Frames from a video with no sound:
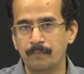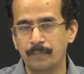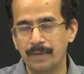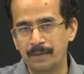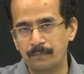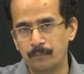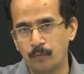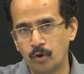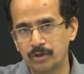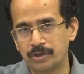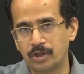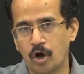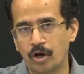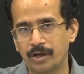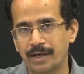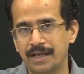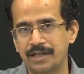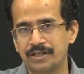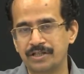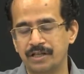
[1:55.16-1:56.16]
In both the
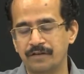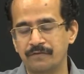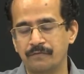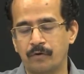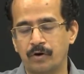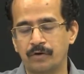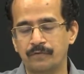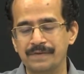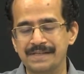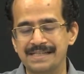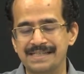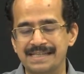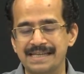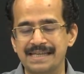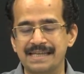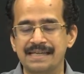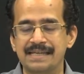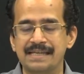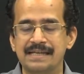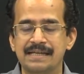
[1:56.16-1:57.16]
organization, what we
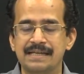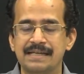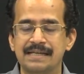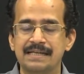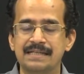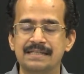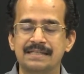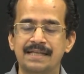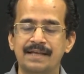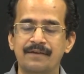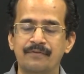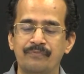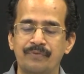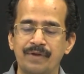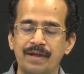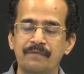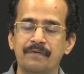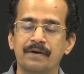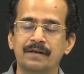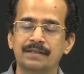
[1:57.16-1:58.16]
see is they
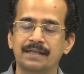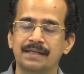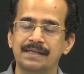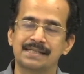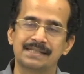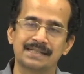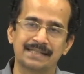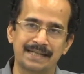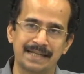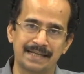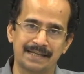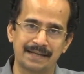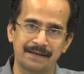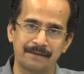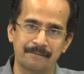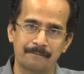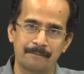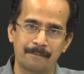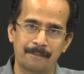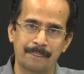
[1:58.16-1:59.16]
favor the risk
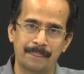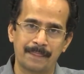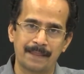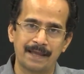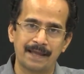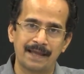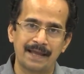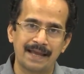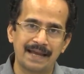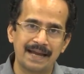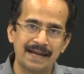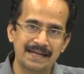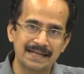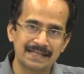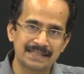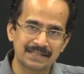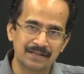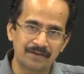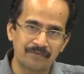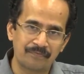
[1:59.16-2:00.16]
taking. It
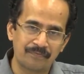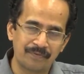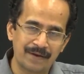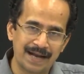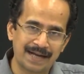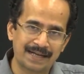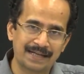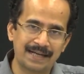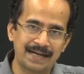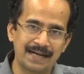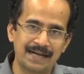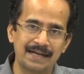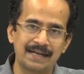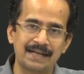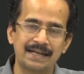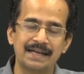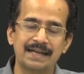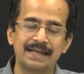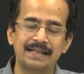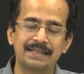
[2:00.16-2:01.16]
is reflected
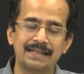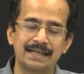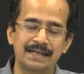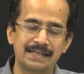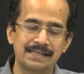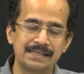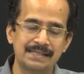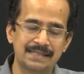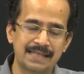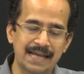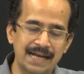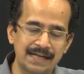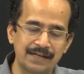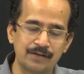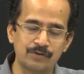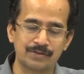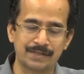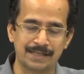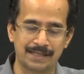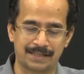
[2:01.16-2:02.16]
in their
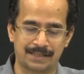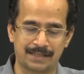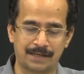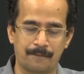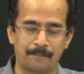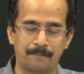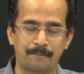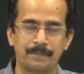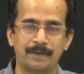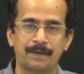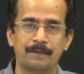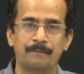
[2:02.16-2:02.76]
incentive system